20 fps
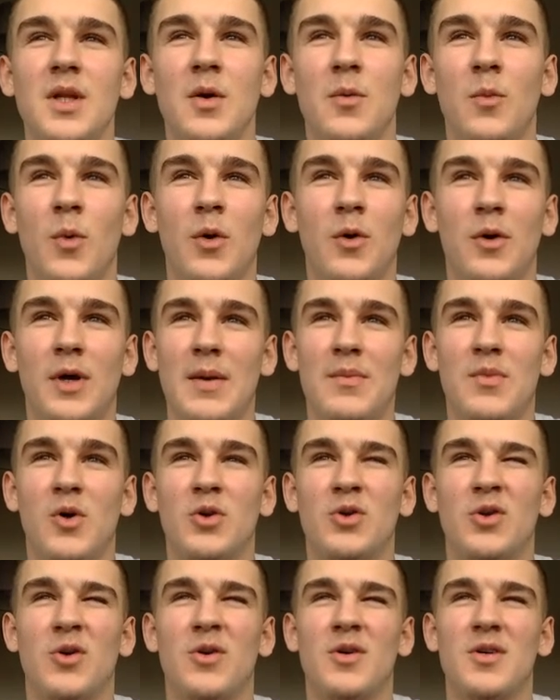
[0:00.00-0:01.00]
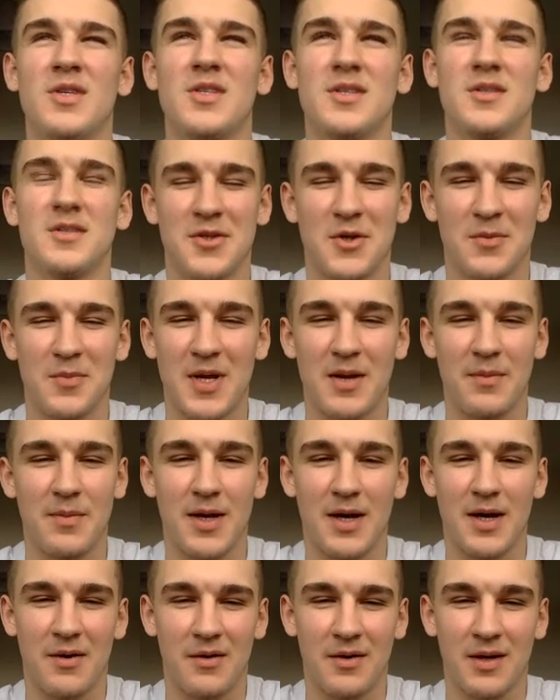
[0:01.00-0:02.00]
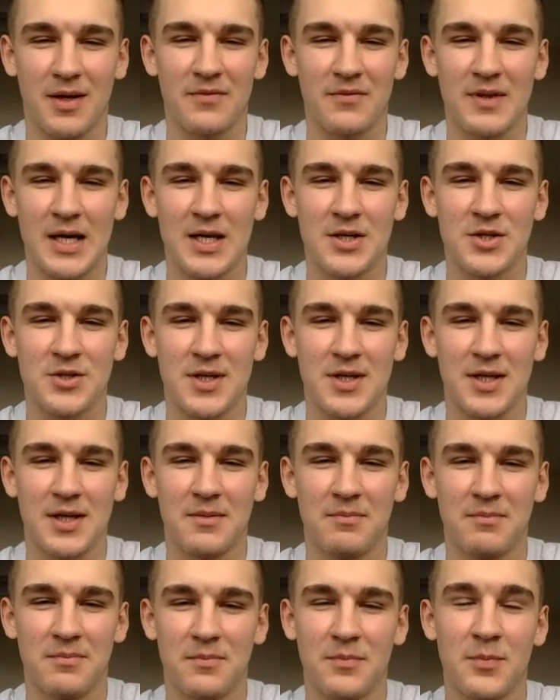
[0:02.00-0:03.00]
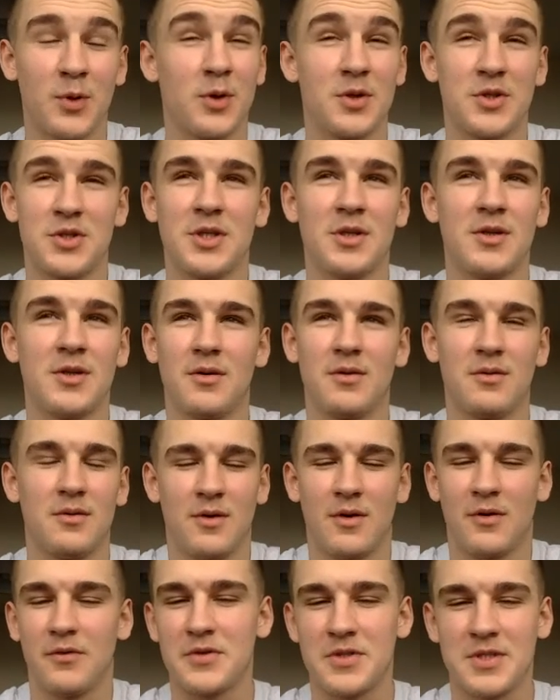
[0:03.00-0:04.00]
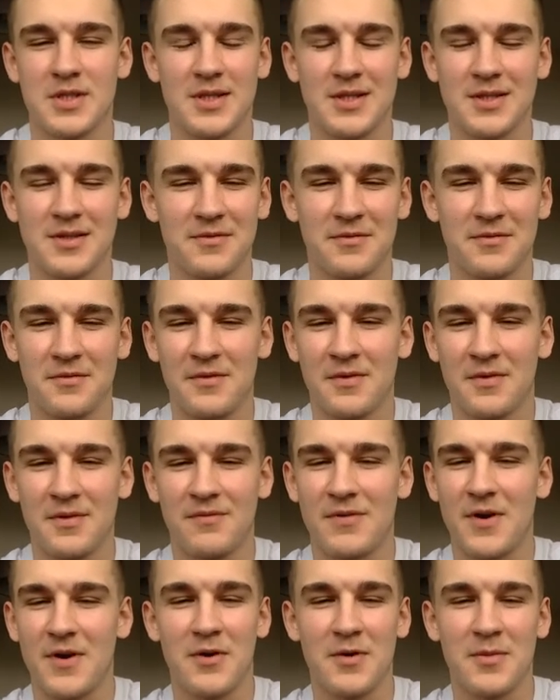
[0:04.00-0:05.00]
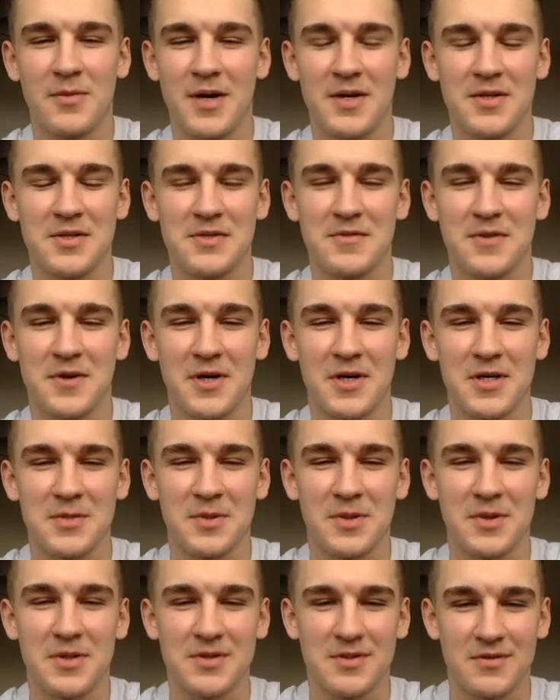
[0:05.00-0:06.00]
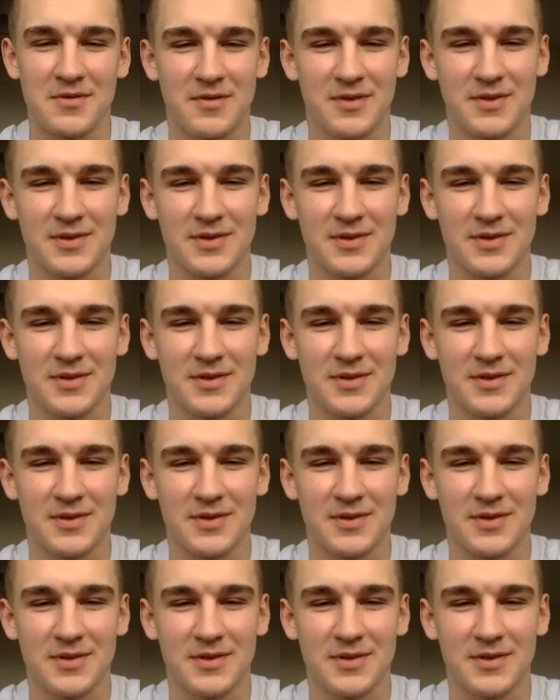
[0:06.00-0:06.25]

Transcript: Will get more dunks, so maybe I'll give the edge to him. Okay. But obviously, very bouncy, very explosive.